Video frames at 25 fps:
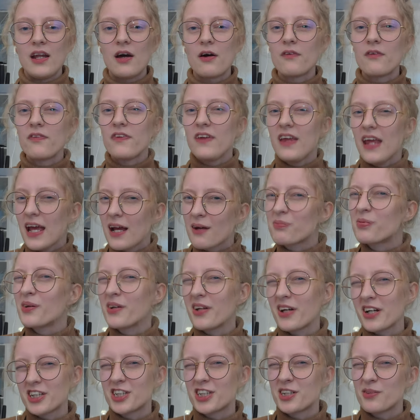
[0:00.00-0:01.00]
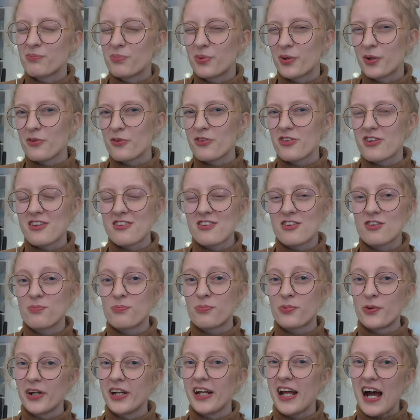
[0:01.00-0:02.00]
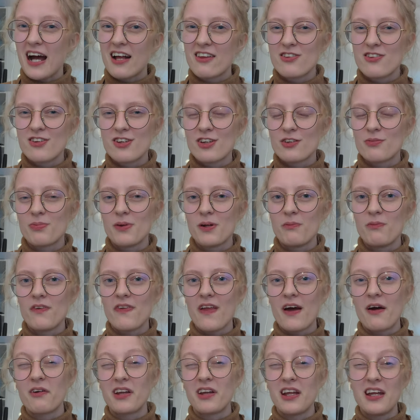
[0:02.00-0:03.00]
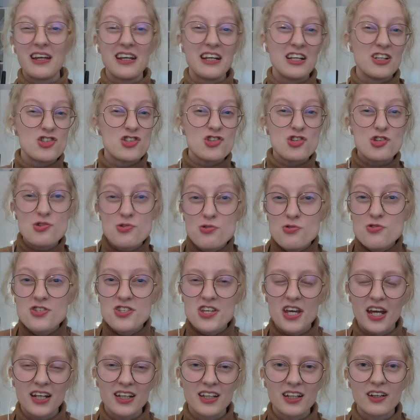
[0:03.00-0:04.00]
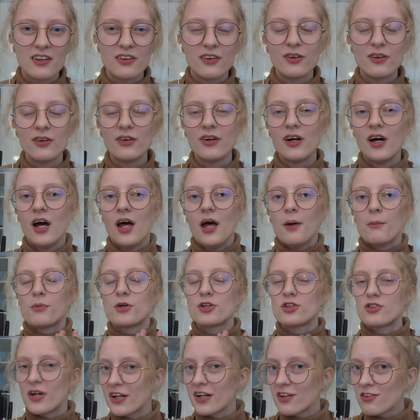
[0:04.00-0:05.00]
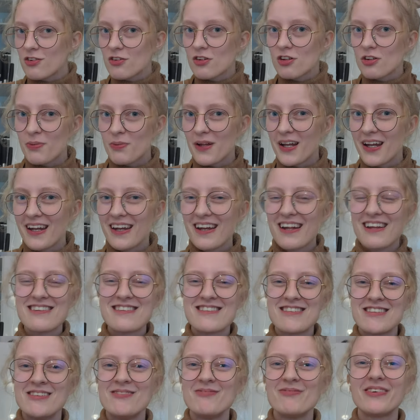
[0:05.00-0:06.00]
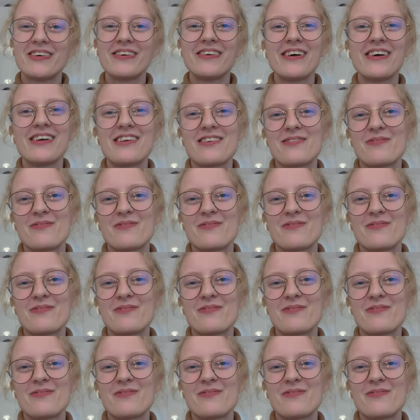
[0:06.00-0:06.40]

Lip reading: Now, the egg production process is pretty hard to explain without getting too technical, but trying to explain it as simple